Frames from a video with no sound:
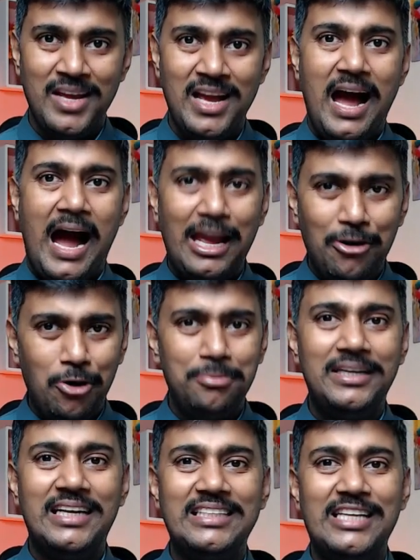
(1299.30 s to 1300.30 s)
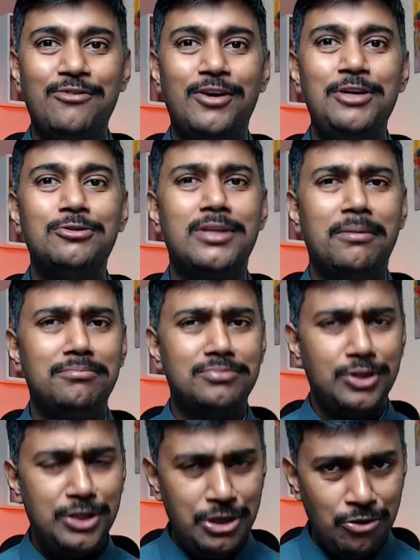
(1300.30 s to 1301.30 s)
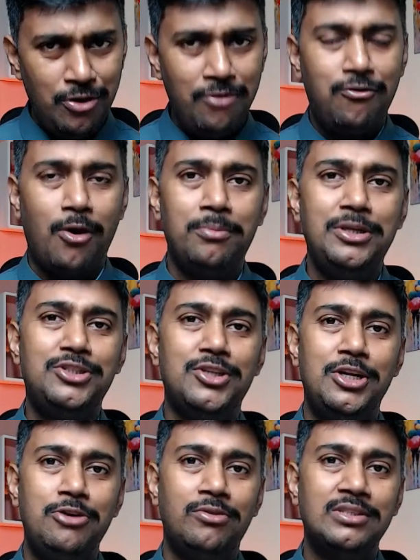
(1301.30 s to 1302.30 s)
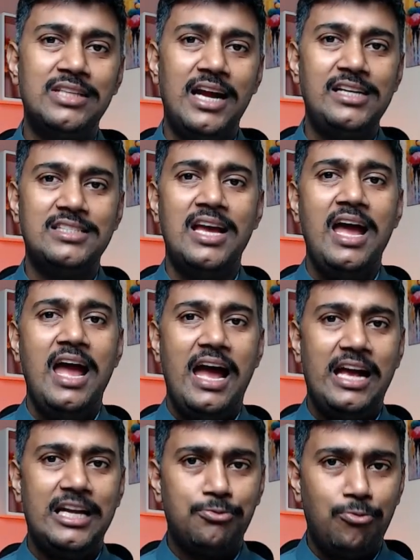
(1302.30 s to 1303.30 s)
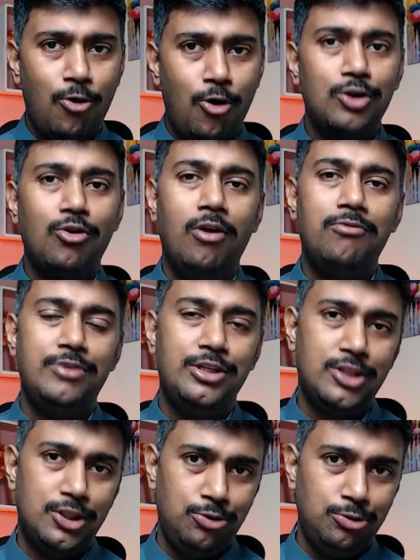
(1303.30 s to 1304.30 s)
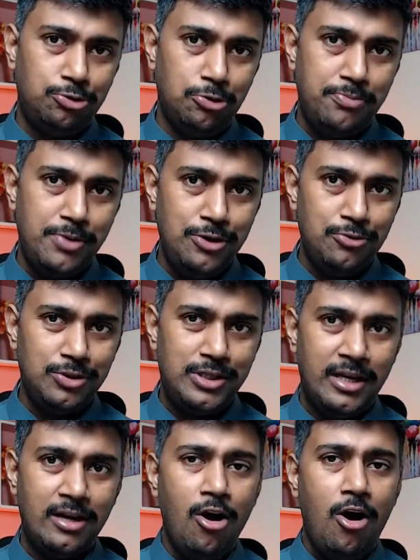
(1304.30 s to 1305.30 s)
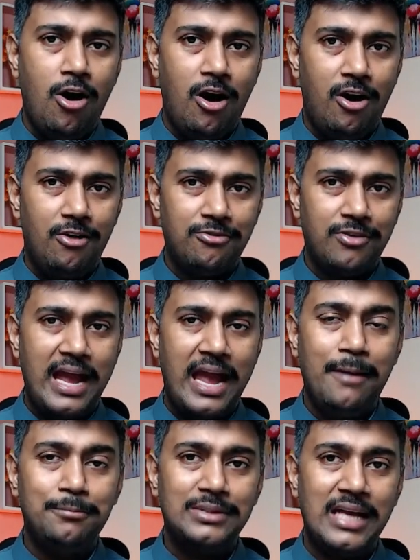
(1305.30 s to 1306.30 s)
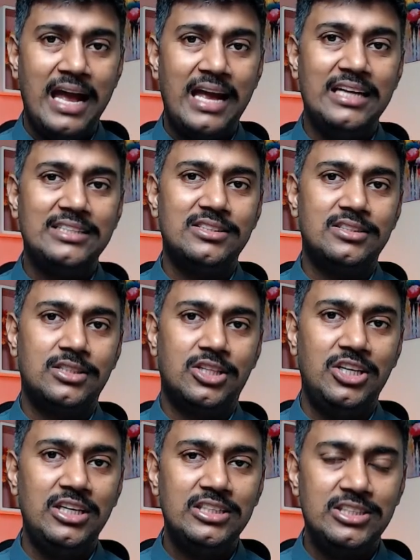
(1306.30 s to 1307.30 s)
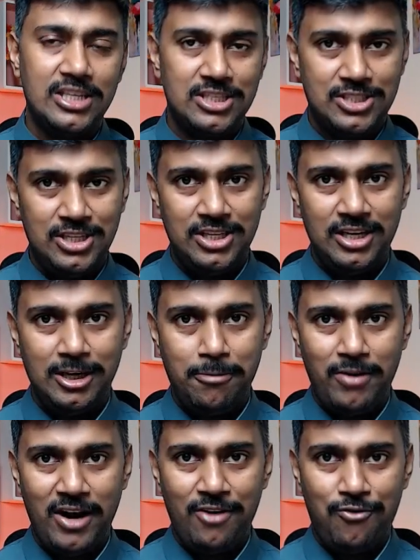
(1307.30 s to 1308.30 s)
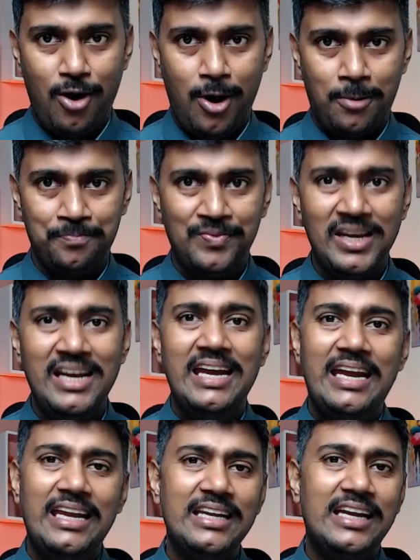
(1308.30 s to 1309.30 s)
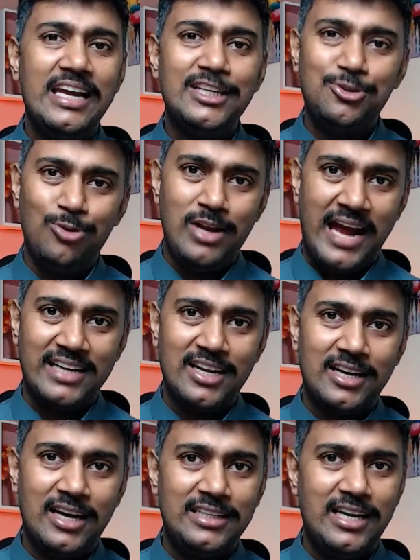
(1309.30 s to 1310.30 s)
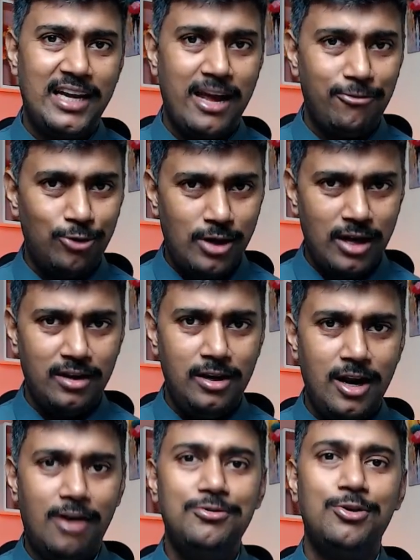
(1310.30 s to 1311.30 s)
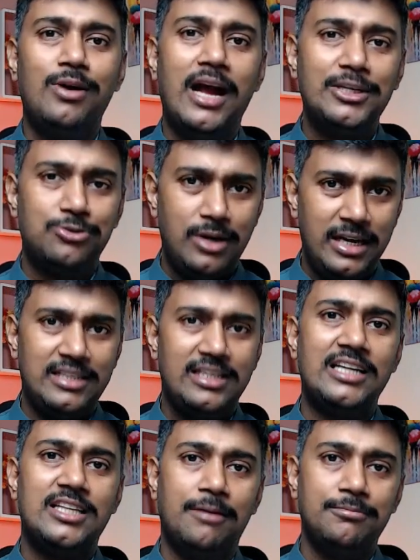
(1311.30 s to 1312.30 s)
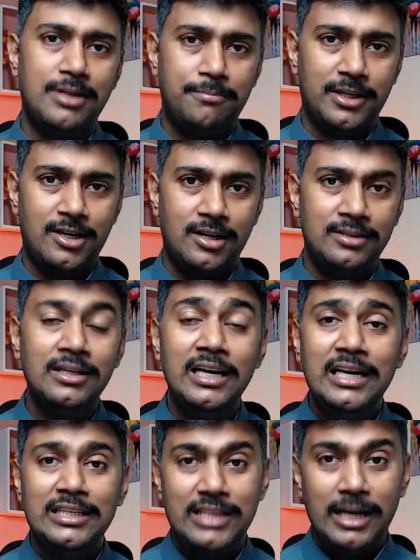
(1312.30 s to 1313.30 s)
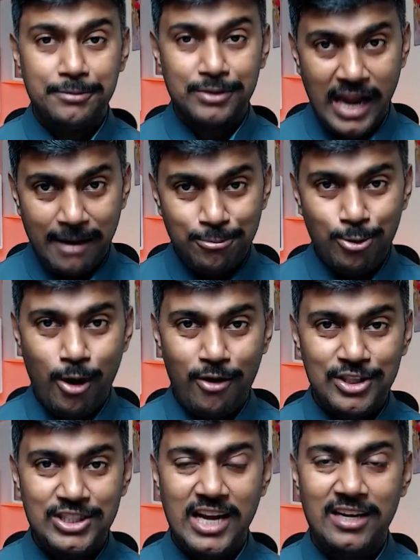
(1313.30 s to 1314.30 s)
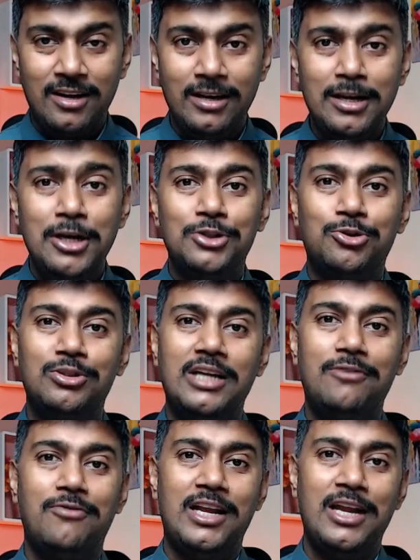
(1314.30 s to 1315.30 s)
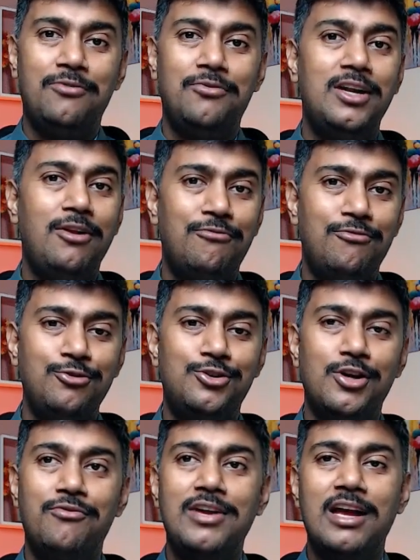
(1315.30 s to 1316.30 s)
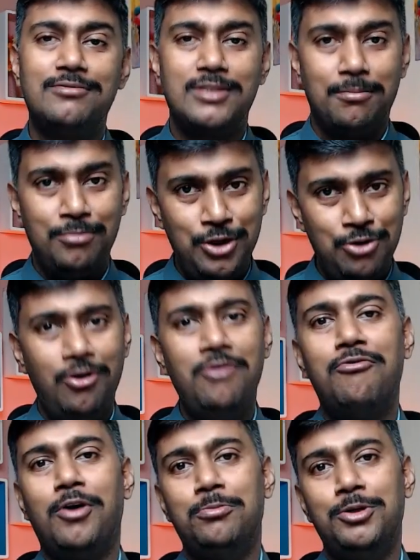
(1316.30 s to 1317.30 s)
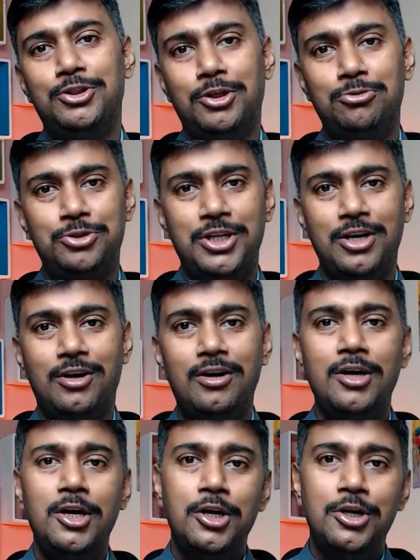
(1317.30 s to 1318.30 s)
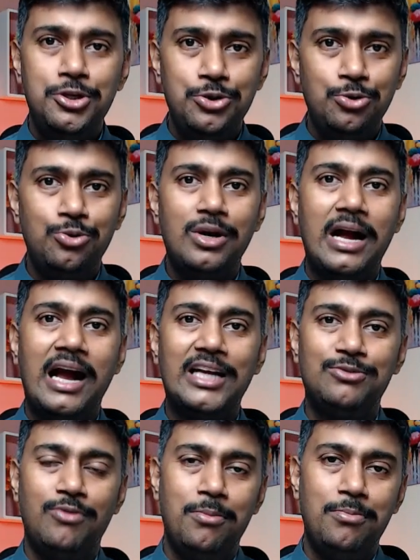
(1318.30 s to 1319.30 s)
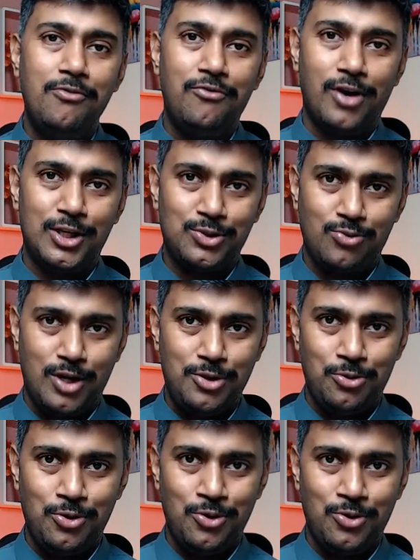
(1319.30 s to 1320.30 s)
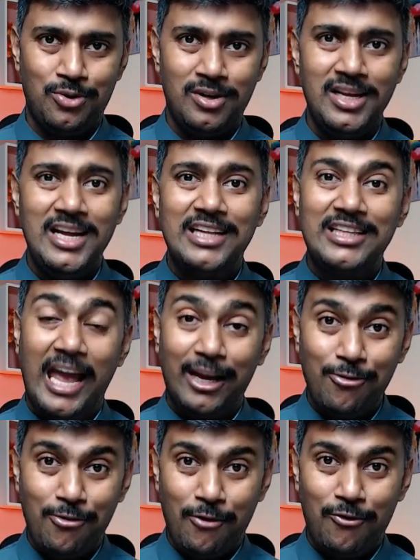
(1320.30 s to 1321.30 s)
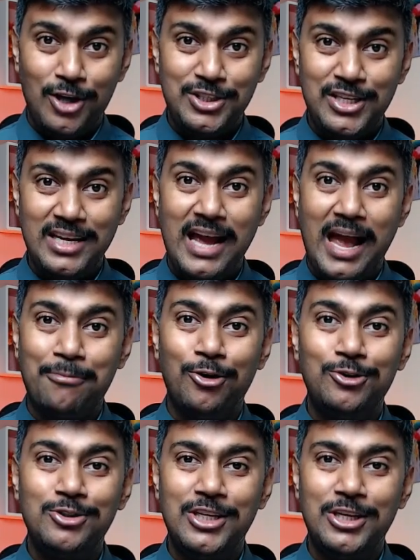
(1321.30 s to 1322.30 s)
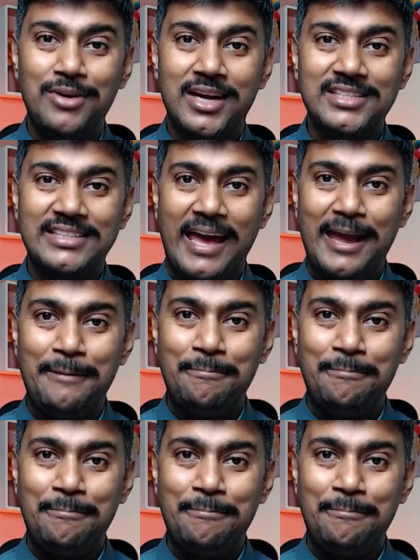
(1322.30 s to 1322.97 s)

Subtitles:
I hope it has given you some new information, new insights as what all features you should be using of CAMS as 360-degree platform. In case you like the content, I would love you guys to hit that thumbs up button, subscribe to our channel so that whenever in future we have some new information to share, you guys will be first one to know. Thank you for watching. I am going to see you next time.